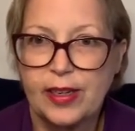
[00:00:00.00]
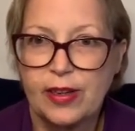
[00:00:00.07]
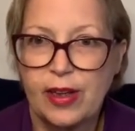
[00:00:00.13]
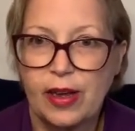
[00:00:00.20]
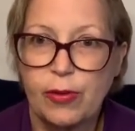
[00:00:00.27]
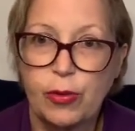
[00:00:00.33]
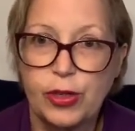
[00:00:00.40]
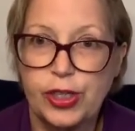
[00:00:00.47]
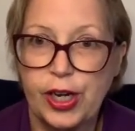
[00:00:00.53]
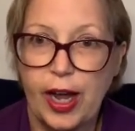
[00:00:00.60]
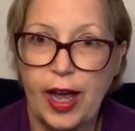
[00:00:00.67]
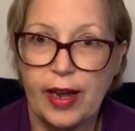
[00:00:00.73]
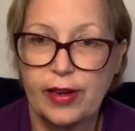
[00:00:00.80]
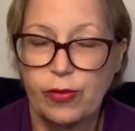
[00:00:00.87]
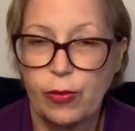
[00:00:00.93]
I wish I
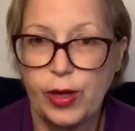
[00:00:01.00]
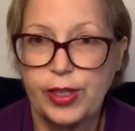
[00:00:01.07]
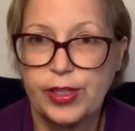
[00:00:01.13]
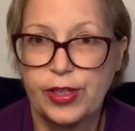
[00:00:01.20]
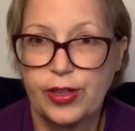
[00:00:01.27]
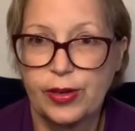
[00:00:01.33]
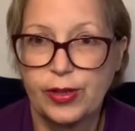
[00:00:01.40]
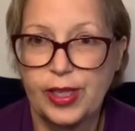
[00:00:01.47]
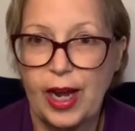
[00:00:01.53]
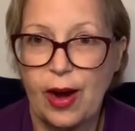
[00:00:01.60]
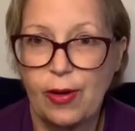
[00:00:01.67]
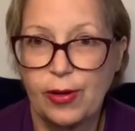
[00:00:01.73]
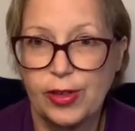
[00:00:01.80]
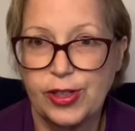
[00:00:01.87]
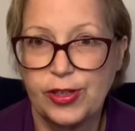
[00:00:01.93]
hadn't wasted those
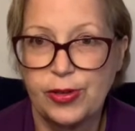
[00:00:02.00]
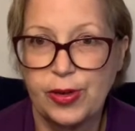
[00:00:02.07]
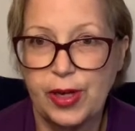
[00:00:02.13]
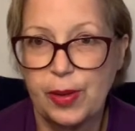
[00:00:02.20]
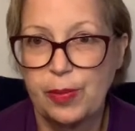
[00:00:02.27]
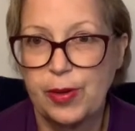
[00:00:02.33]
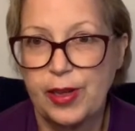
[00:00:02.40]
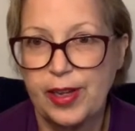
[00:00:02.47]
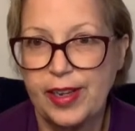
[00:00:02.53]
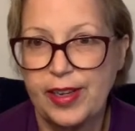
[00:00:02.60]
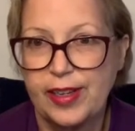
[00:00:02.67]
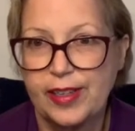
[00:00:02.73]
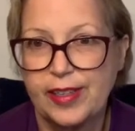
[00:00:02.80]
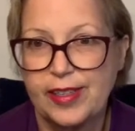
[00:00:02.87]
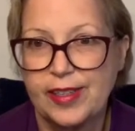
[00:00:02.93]
hours doing
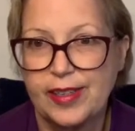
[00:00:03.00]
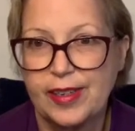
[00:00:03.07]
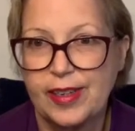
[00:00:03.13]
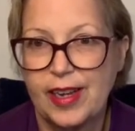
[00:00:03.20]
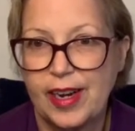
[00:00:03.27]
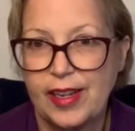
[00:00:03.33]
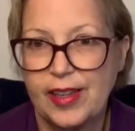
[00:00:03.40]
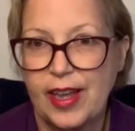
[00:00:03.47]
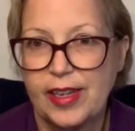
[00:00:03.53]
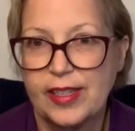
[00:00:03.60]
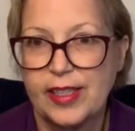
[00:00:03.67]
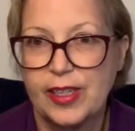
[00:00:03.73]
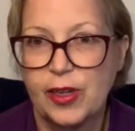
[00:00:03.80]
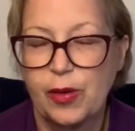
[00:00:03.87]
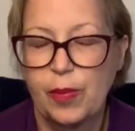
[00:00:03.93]
MBEs and getting that
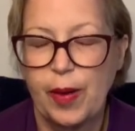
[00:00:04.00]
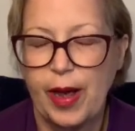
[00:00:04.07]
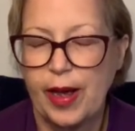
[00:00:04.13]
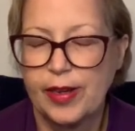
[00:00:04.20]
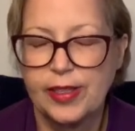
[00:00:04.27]
skill back.